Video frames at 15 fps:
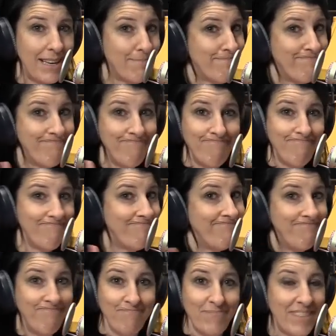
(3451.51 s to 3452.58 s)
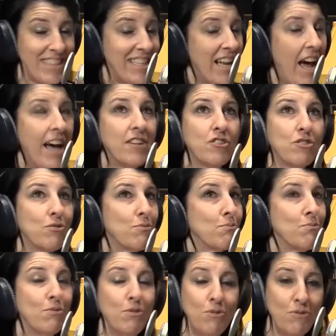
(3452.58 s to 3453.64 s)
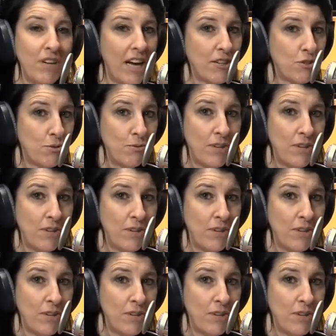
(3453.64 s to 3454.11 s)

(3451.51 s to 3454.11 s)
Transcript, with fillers: Mm-mm, not true, not true,